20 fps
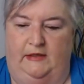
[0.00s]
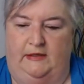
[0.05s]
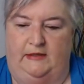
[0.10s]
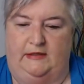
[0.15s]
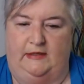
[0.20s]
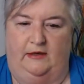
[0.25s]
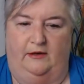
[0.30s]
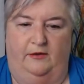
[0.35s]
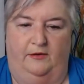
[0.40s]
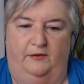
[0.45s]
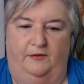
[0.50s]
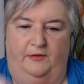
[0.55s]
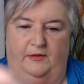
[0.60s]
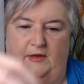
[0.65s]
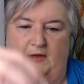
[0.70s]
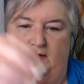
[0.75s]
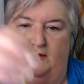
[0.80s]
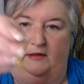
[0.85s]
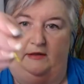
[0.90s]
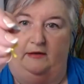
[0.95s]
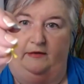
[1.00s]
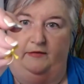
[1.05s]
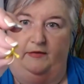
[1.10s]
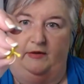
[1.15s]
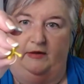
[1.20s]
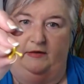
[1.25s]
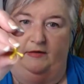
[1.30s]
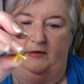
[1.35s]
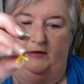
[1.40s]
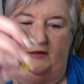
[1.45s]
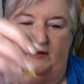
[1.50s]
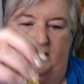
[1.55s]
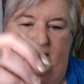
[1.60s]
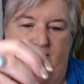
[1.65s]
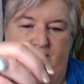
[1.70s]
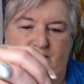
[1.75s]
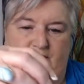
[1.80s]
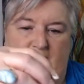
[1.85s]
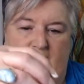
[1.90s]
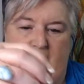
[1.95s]
So a little, you know,
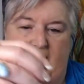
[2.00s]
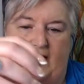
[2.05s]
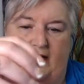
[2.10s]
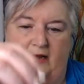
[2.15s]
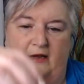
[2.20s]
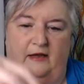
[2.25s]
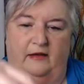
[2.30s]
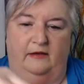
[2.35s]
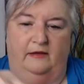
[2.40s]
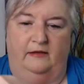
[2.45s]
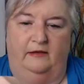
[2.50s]
little Jack.